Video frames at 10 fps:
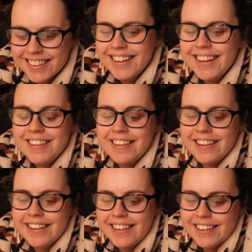
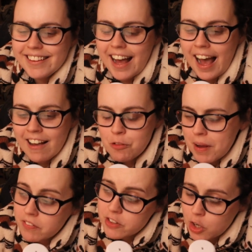the aspects
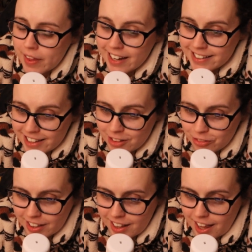of the show that I did
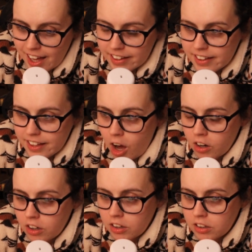really like
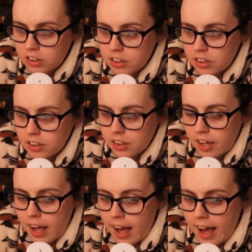are,
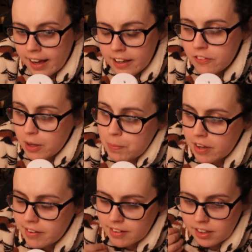I think
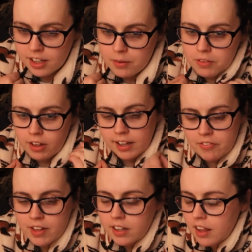personally, it's like I've
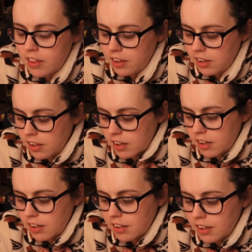said,
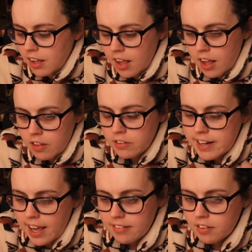the
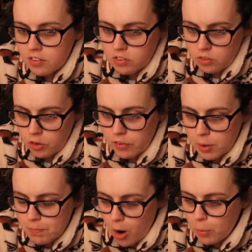Dexter stuff at the
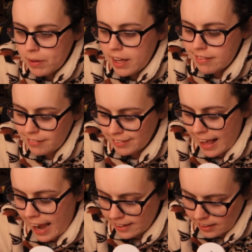moment isn't really
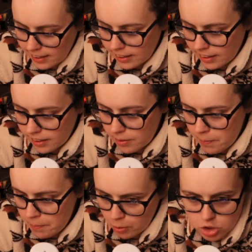adding
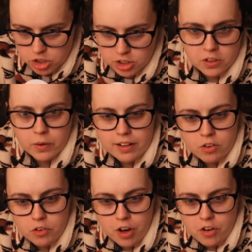much to it so
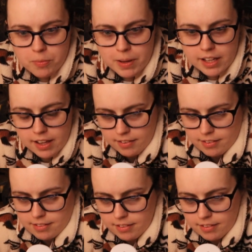far for me. It's